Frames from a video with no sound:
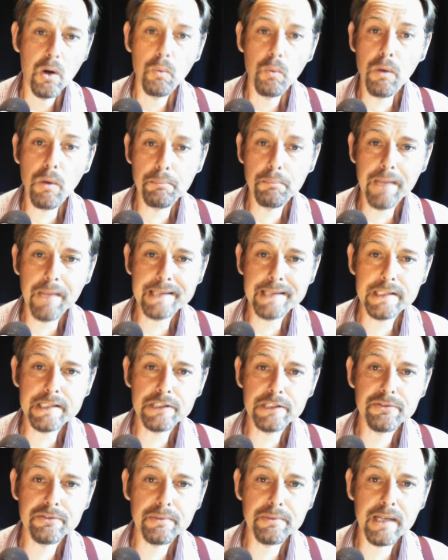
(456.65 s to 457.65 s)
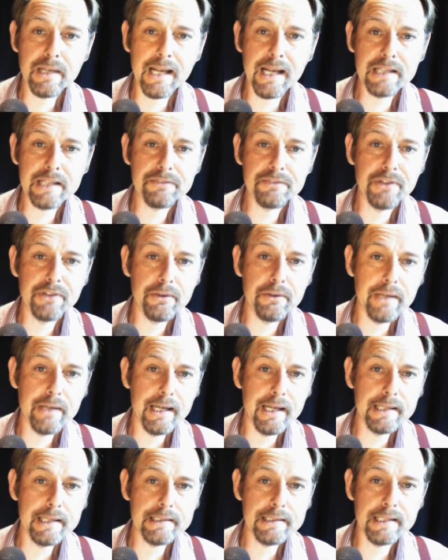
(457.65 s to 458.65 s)
One message from the last few
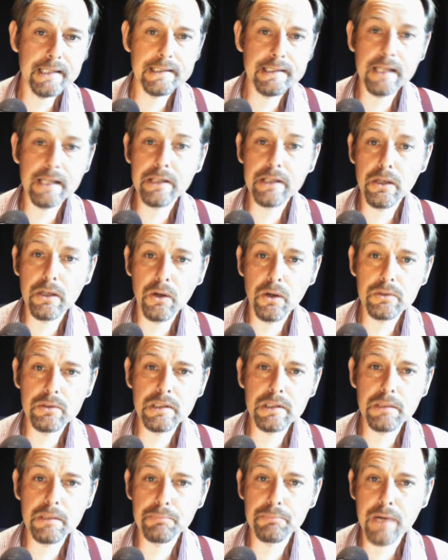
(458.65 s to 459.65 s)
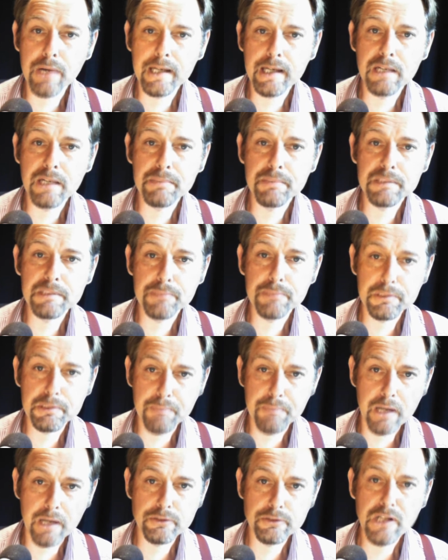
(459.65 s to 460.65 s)
years is that the longer the breakup is
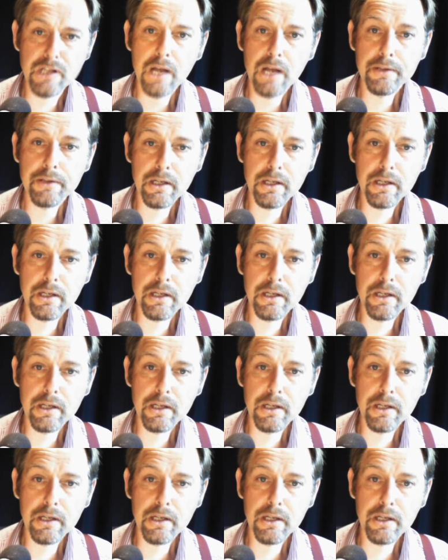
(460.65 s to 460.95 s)
postponed,